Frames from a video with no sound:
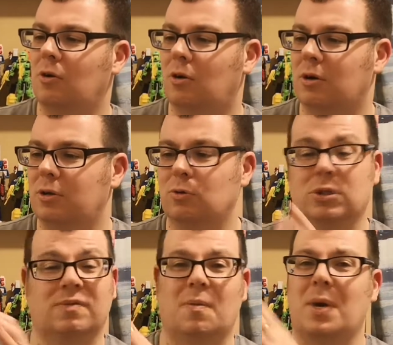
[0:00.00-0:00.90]
or you'll
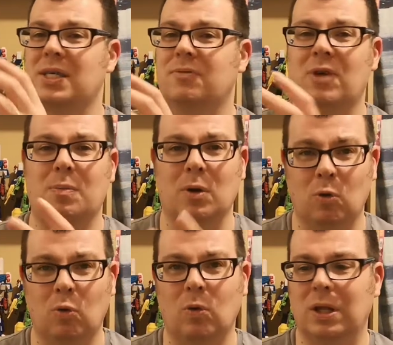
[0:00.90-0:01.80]
just have a massive gaping
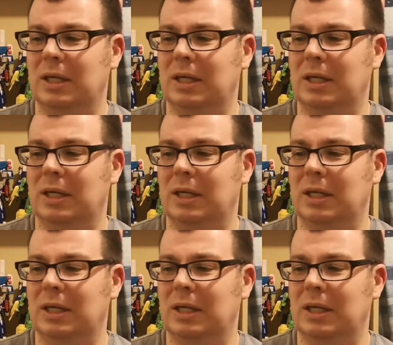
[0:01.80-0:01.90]
hole